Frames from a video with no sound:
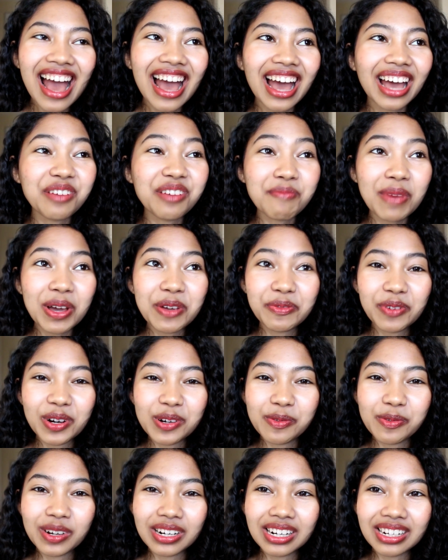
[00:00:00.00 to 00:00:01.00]
and my
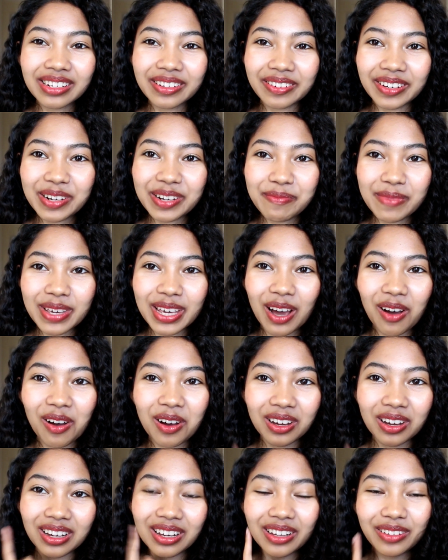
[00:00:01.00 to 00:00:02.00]
friend wanna greet me
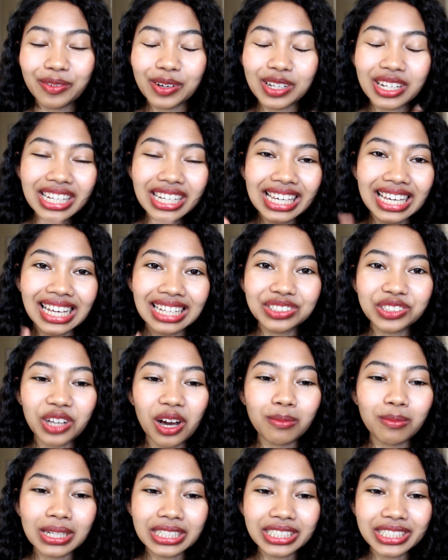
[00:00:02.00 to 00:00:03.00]
on, wanna kiss
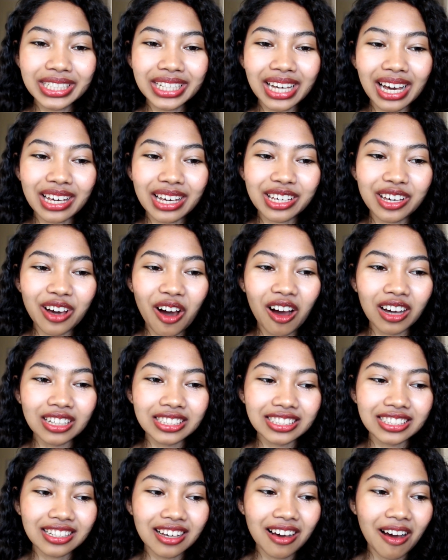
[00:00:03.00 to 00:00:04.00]
on my cheek, I got
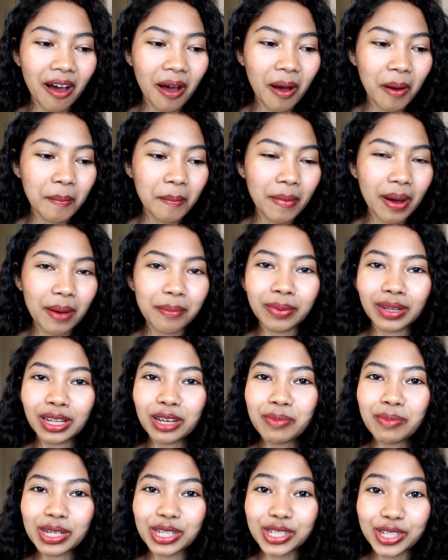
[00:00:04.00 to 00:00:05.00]
a little
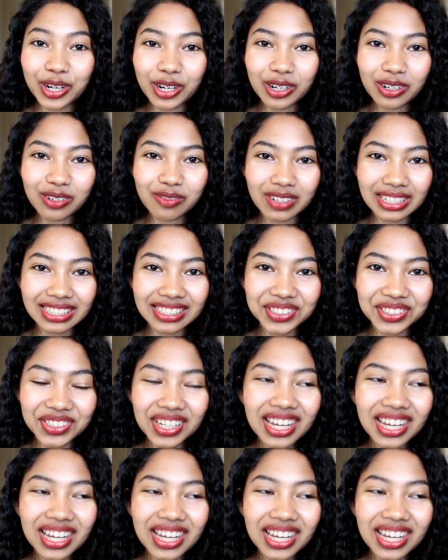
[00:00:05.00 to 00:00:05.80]
bit nervous.